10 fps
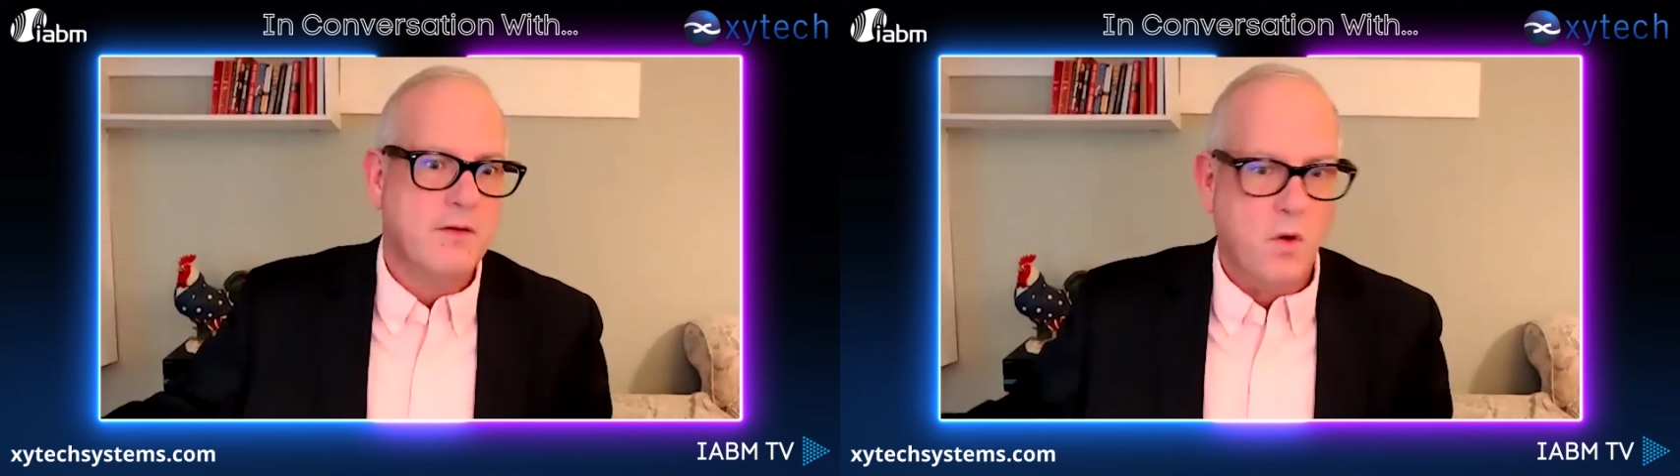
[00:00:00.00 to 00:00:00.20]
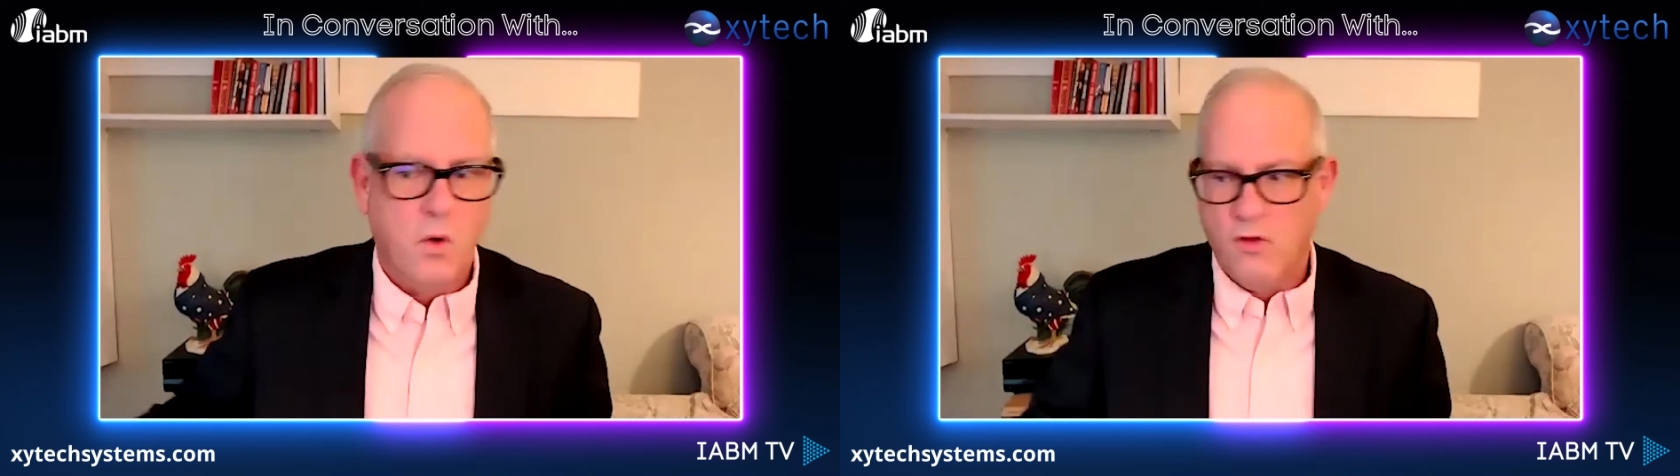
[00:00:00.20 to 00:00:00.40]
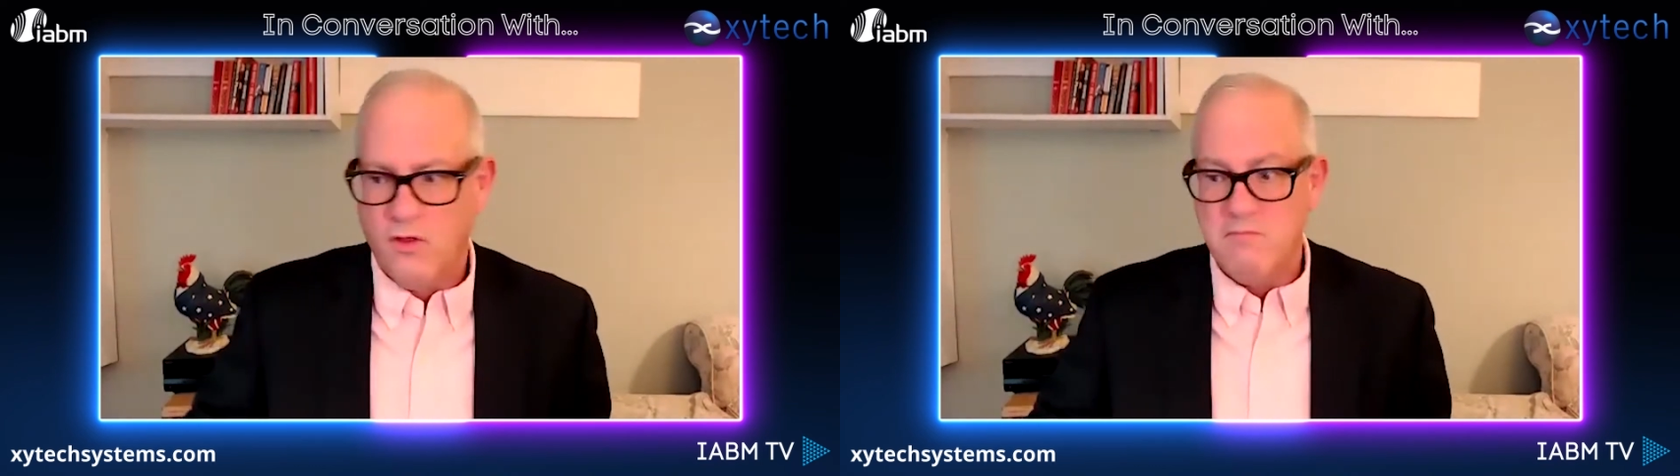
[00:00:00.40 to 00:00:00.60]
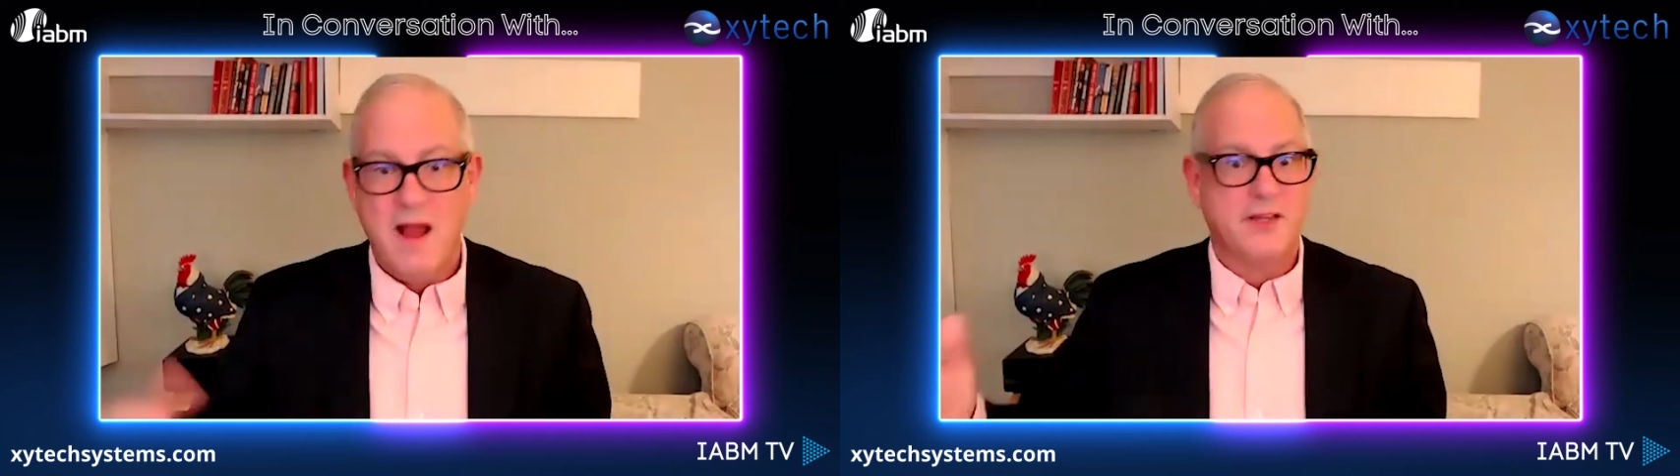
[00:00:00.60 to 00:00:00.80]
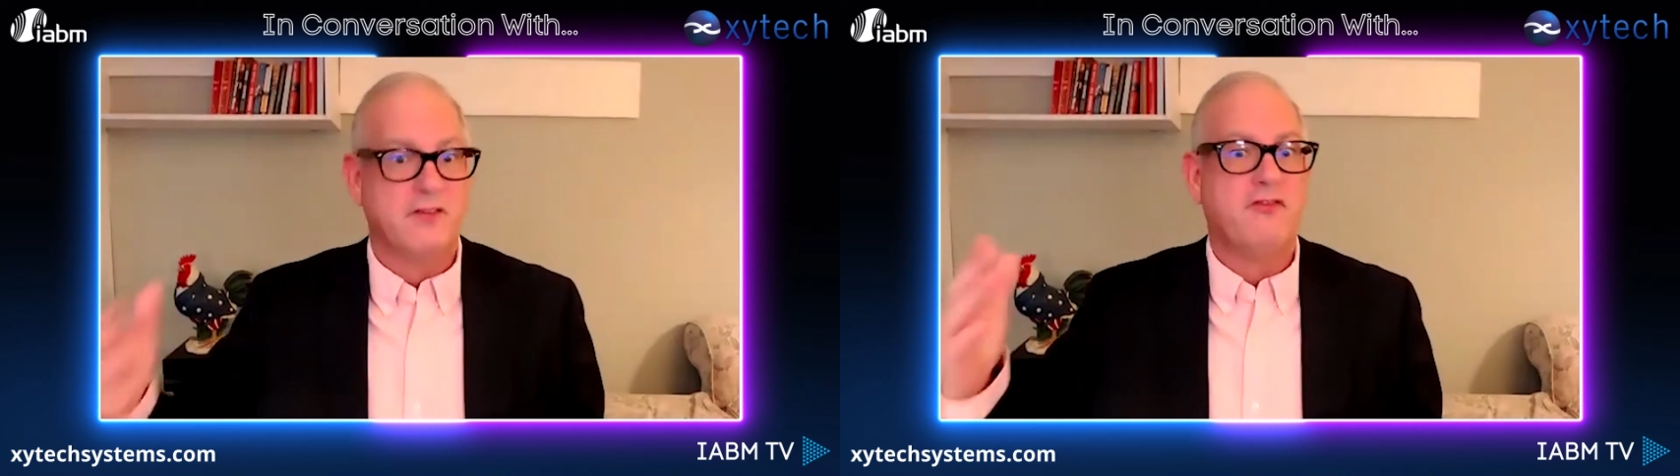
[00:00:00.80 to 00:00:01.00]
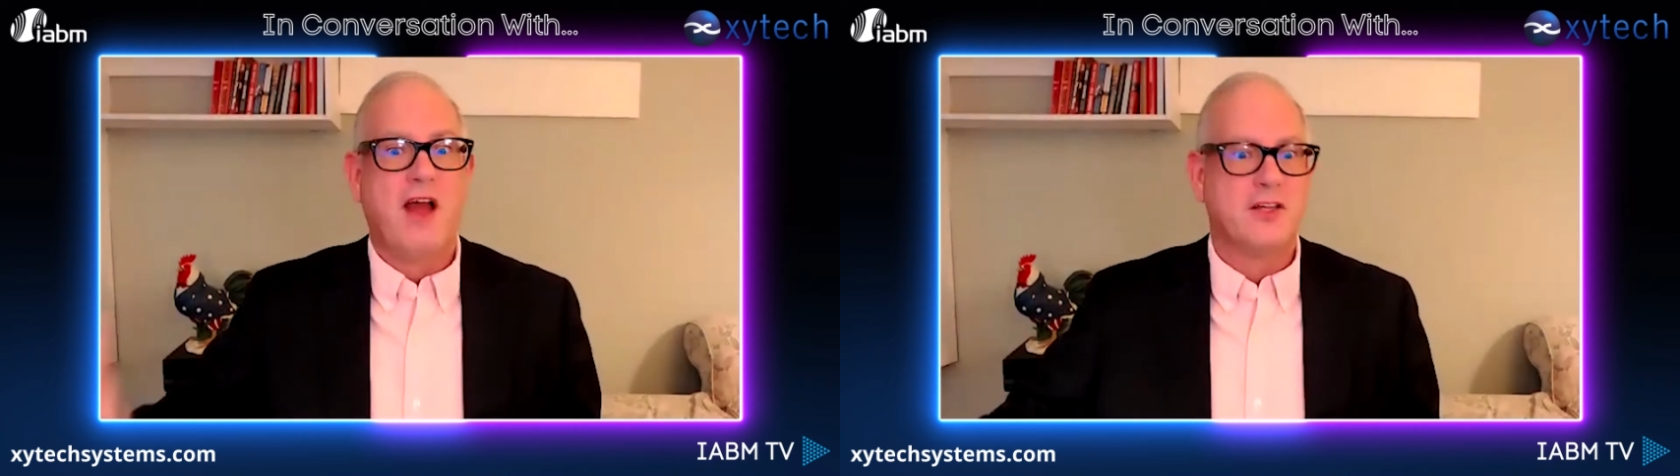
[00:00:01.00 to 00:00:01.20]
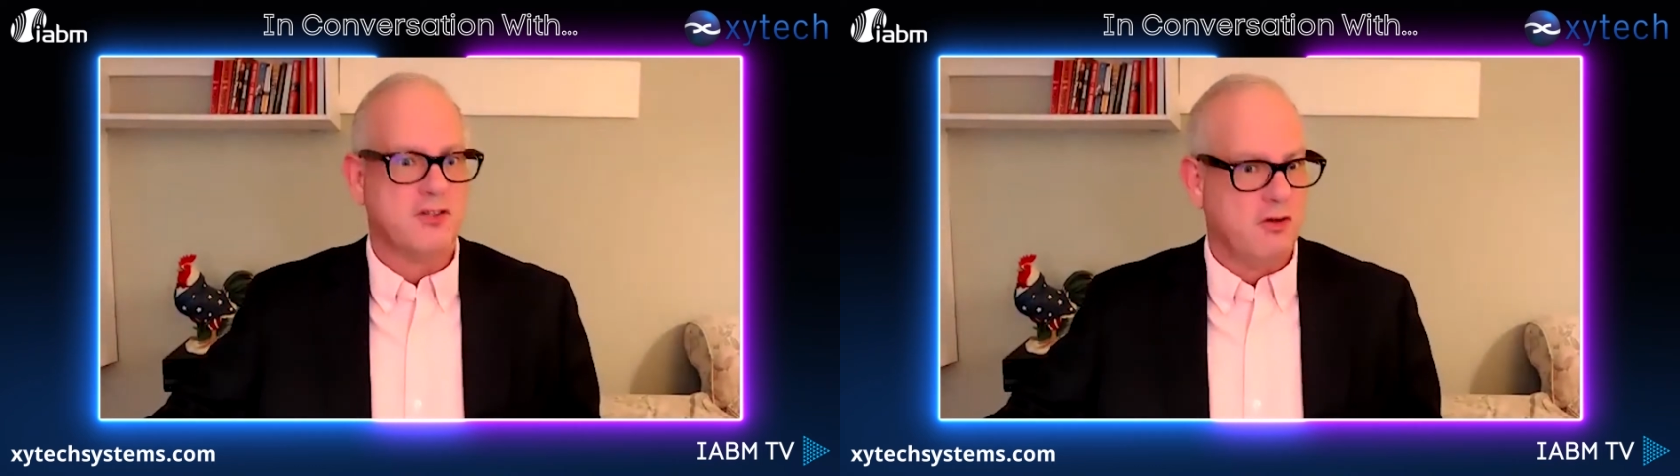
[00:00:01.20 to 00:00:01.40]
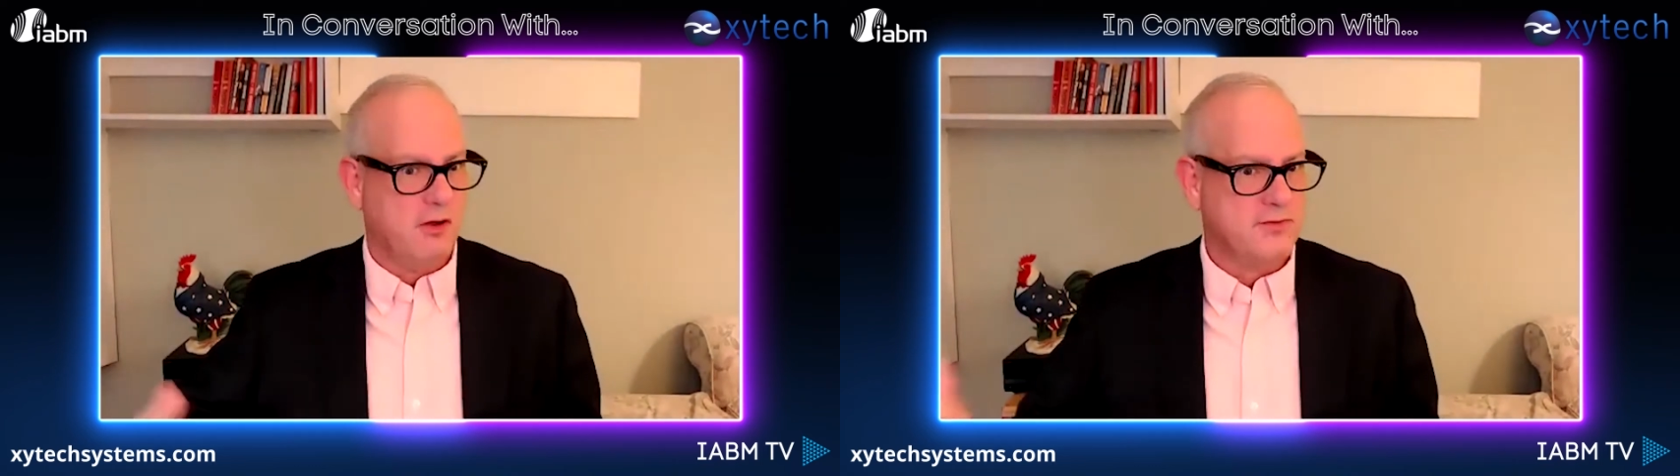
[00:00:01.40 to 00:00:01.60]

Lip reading: or the manufacture of